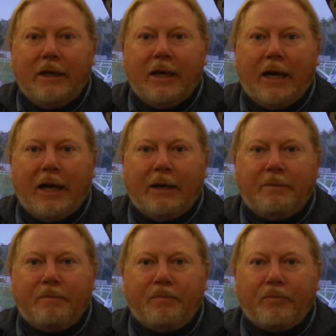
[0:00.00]

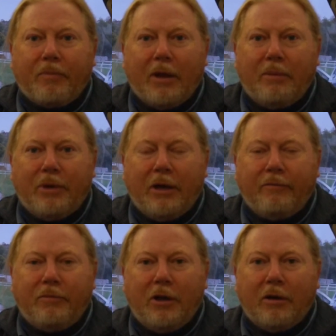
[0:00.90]
But
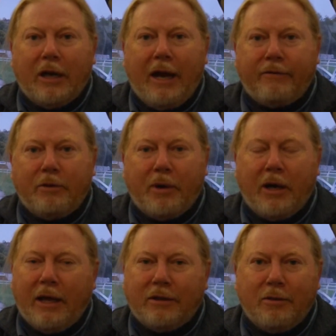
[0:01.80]
I'm going to have to
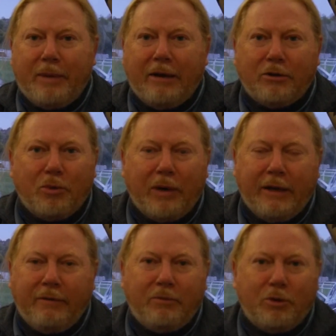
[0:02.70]
buy that. It's about
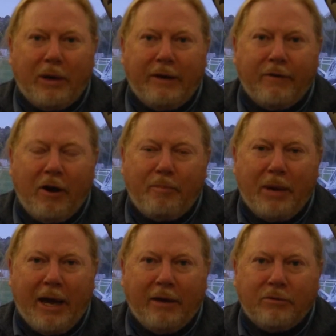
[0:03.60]

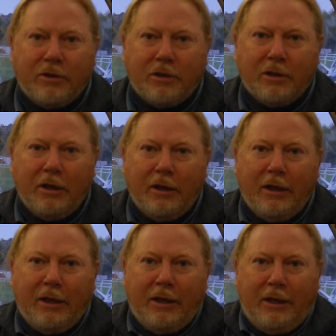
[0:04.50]
£25,
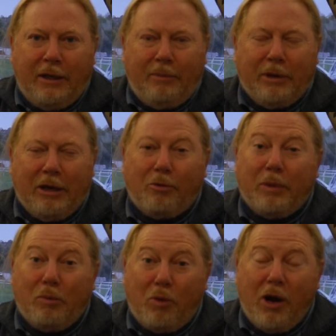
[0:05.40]
but it'll
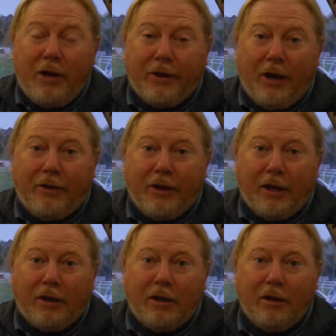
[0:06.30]
be worth it, I
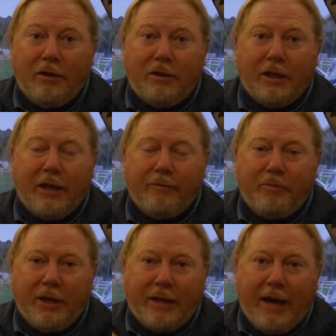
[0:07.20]
think, to give
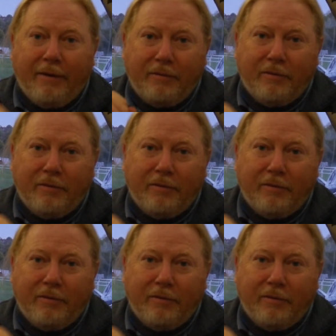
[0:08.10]
me that